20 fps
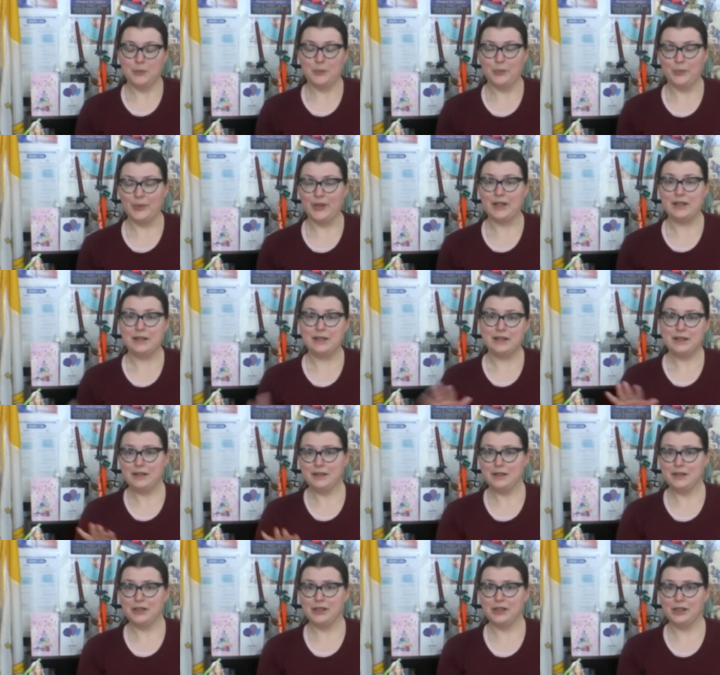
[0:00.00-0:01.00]
But
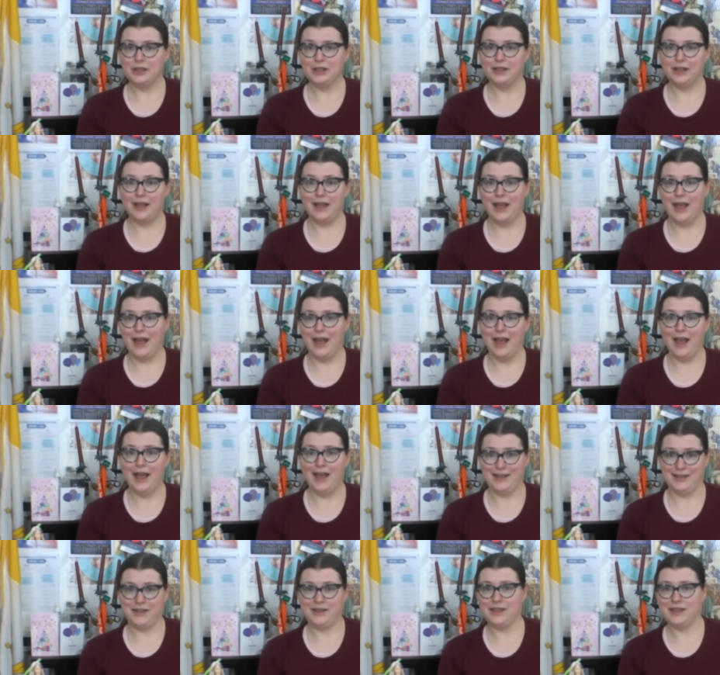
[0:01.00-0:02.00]

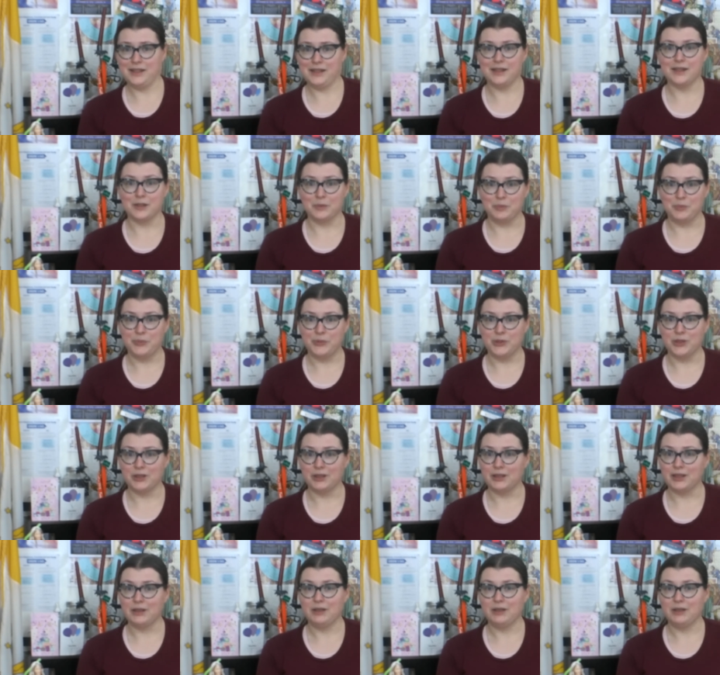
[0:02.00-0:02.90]
as this is a book,